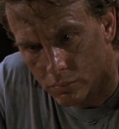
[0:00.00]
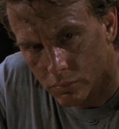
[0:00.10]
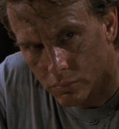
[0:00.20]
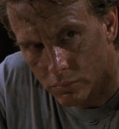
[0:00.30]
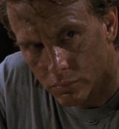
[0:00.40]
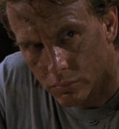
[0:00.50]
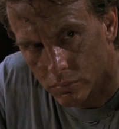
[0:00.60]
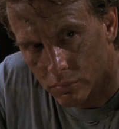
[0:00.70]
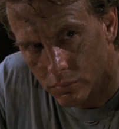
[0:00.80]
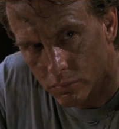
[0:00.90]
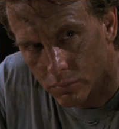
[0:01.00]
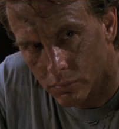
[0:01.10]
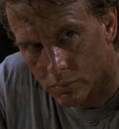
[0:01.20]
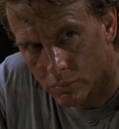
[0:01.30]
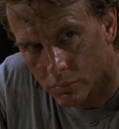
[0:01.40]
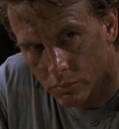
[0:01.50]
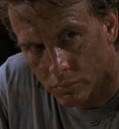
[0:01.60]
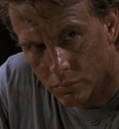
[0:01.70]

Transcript: No one is speaking in this clip.